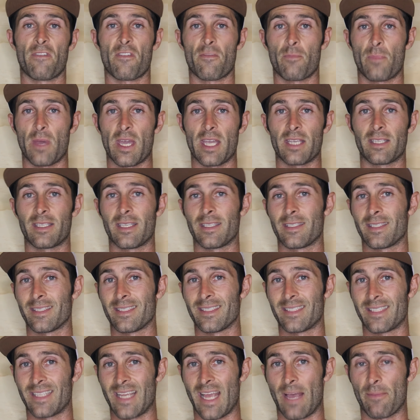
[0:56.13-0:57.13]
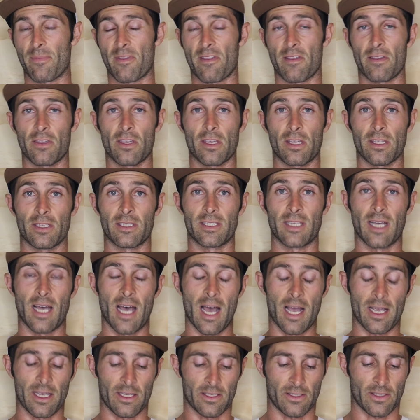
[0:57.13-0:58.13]
species and depths that you can
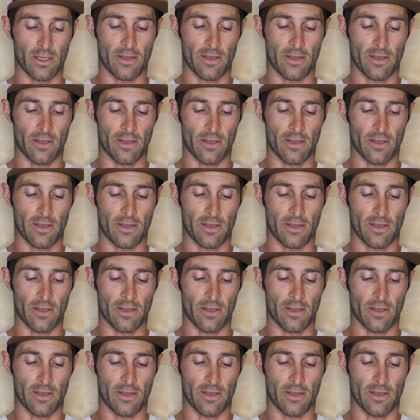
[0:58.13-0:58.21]
target.